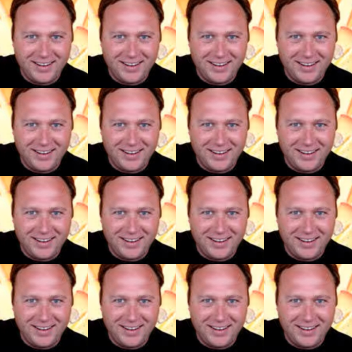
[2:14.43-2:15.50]

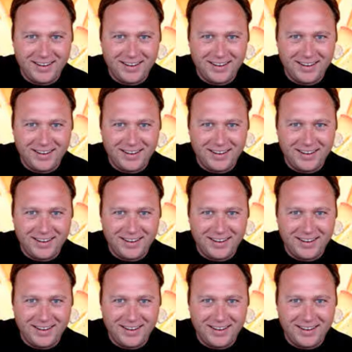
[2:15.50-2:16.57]

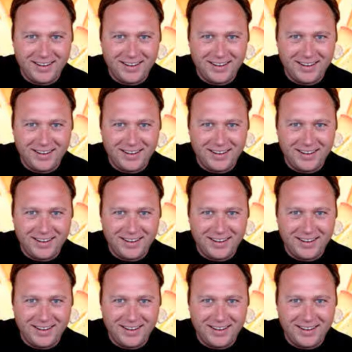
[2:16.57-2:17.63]

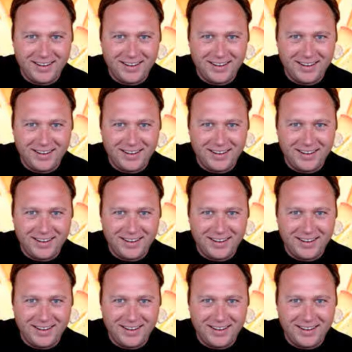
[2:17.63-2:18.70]

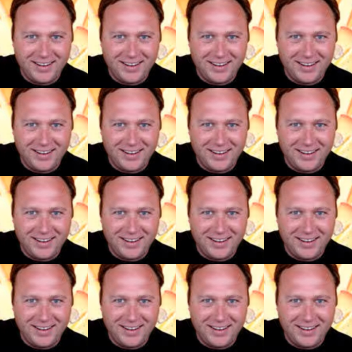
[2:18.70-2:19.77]

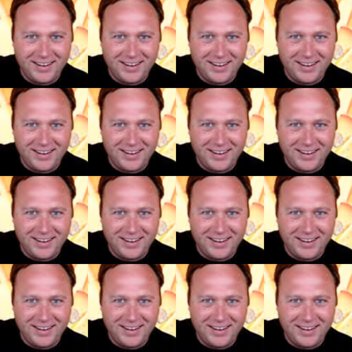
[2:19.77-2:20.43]
This is a still picture; no speech is visible.